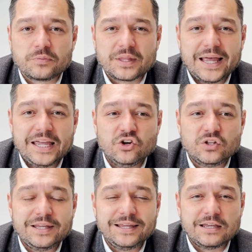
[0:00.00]
and
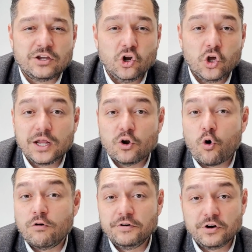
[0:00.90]
you're looking
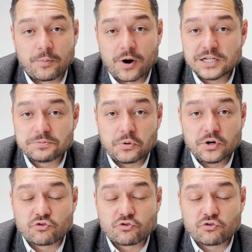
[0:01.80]
over your price point